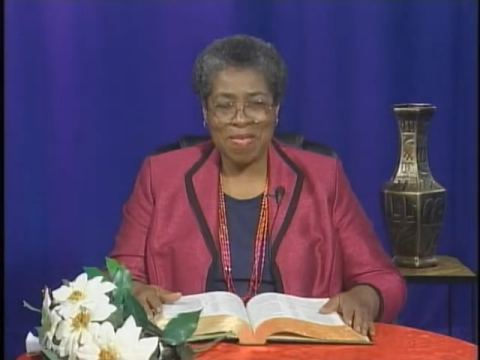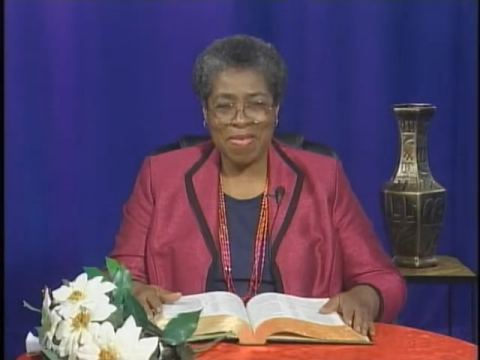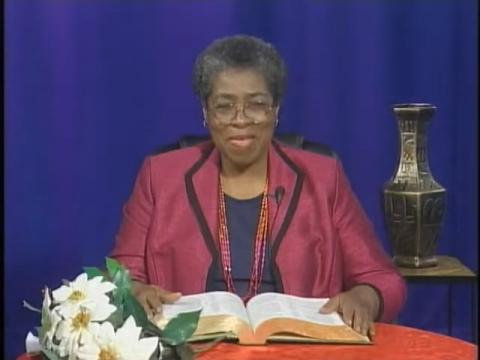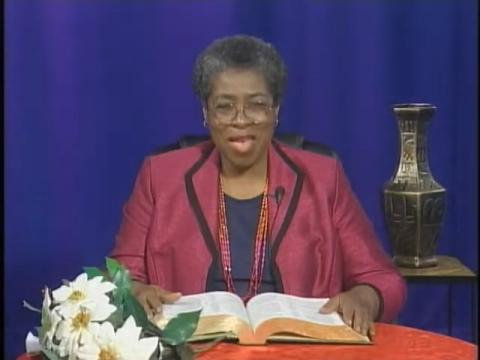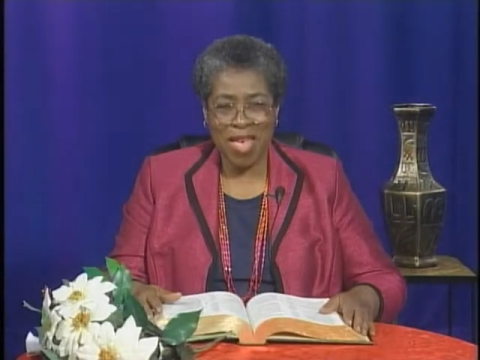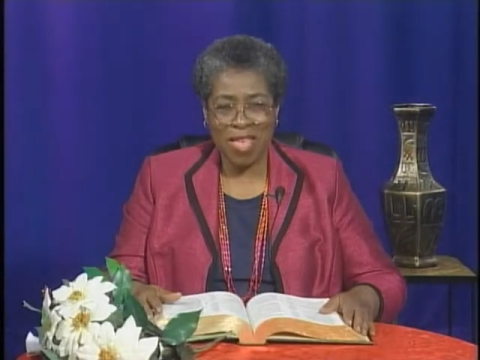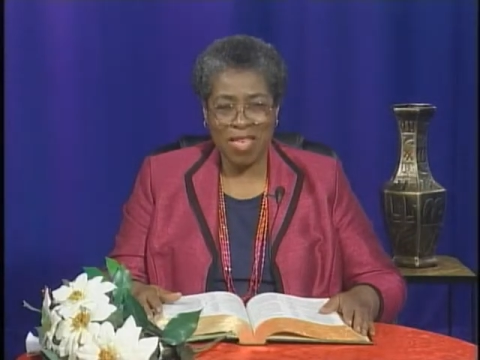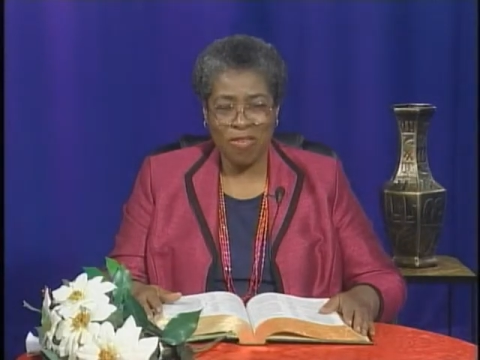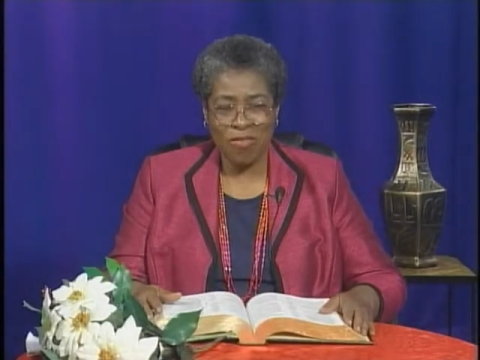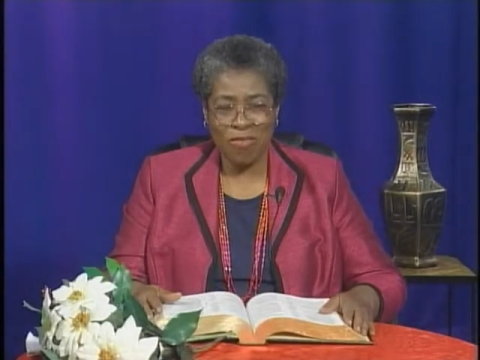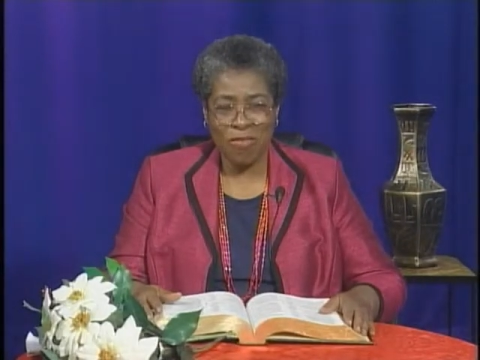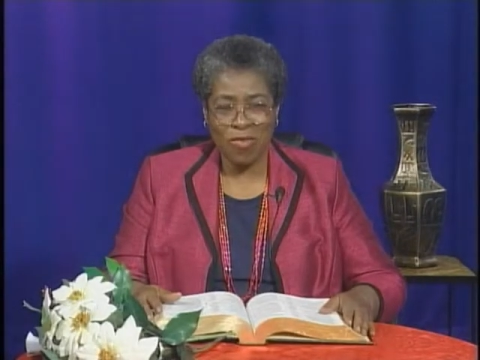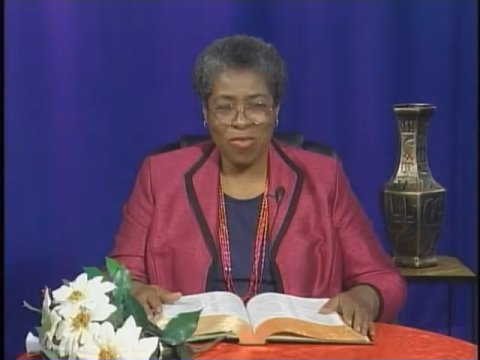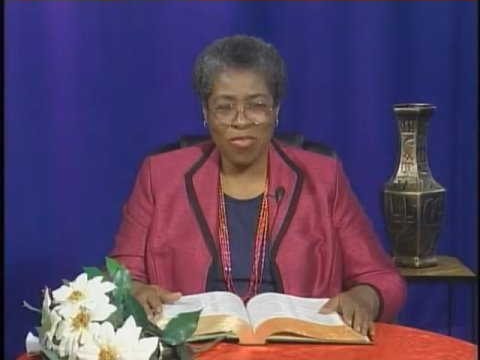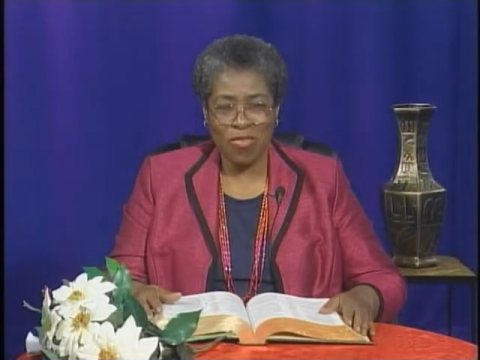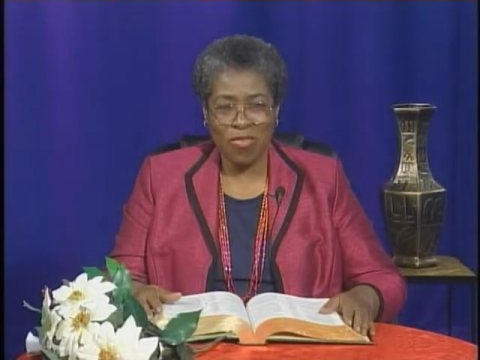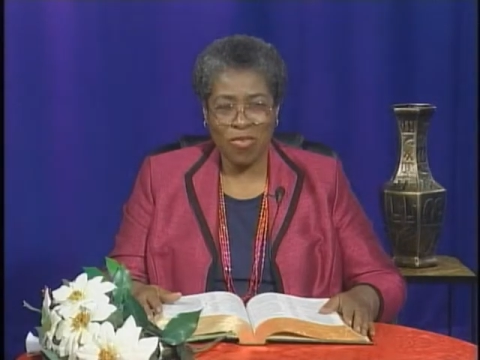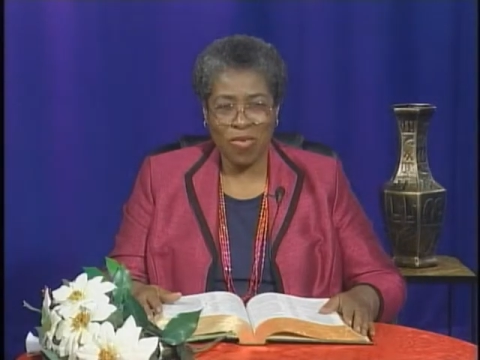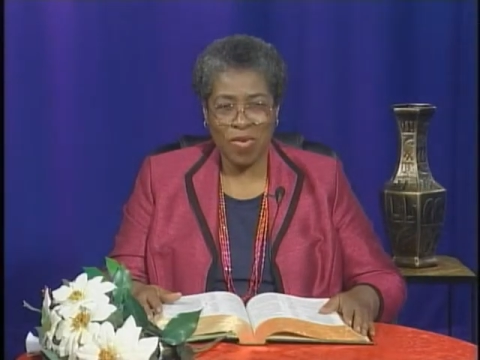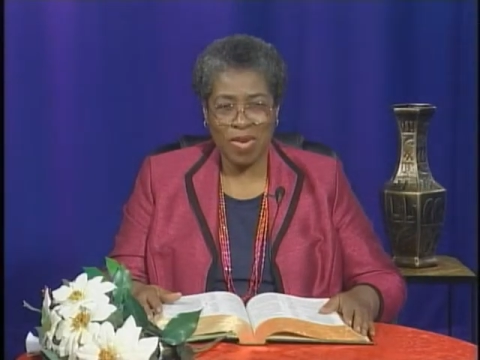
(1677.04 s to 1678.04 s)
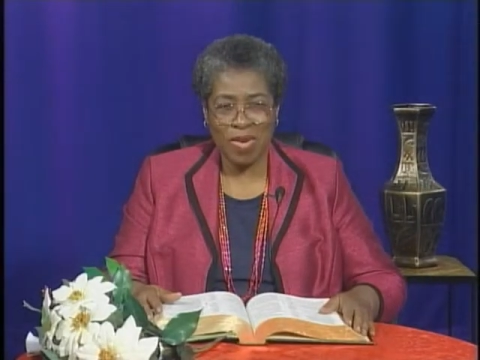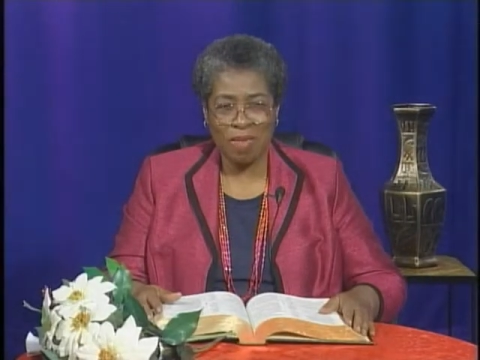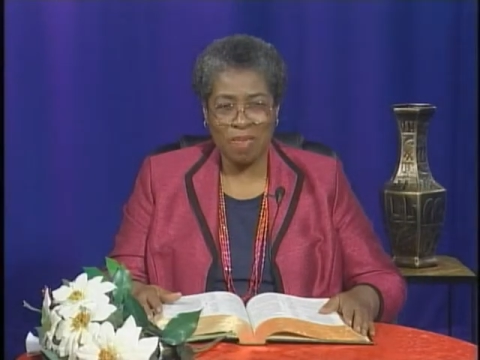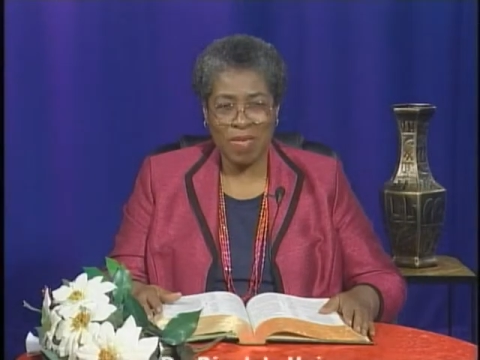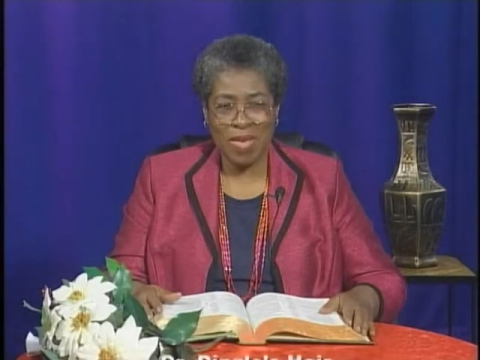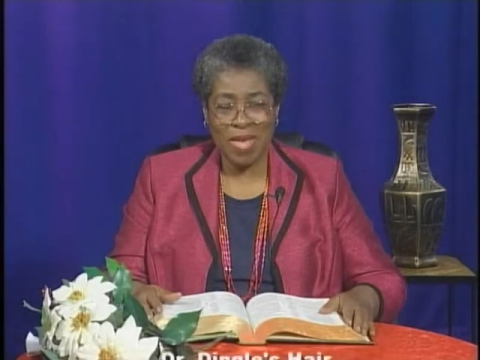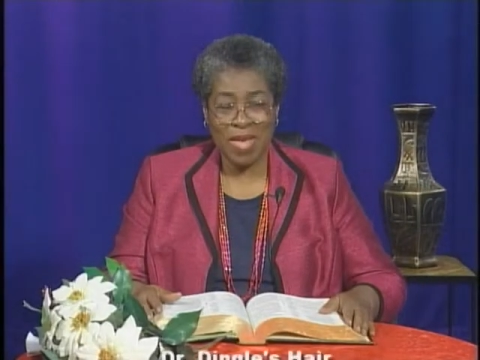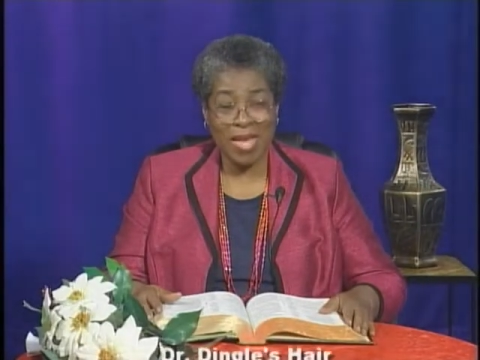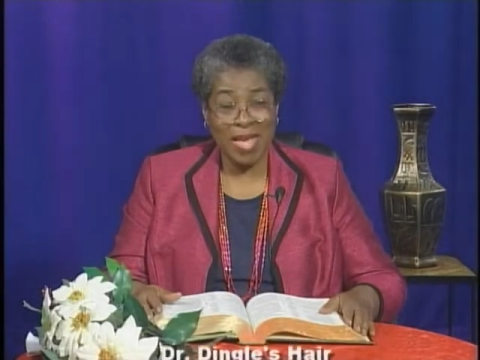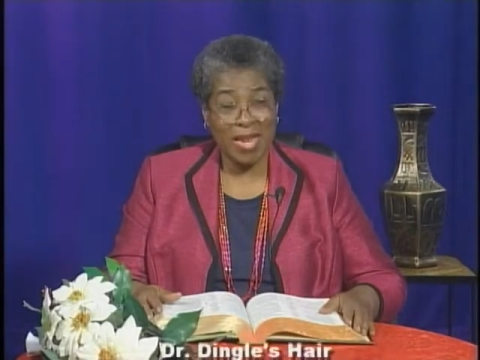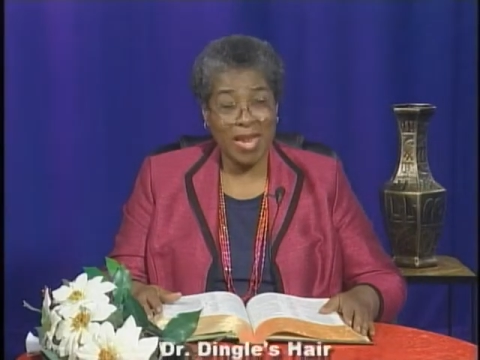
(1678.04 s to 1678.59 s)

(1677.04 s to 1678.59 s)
Thank you for joining me,